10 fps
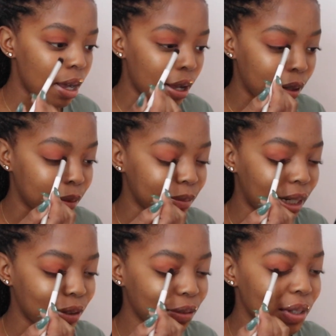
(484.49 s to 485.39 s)

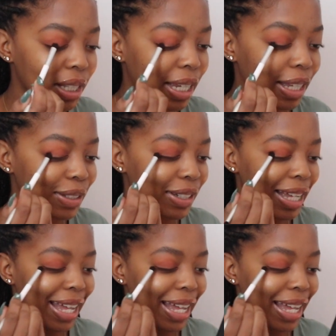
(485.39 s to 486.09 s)
I don't feel like I look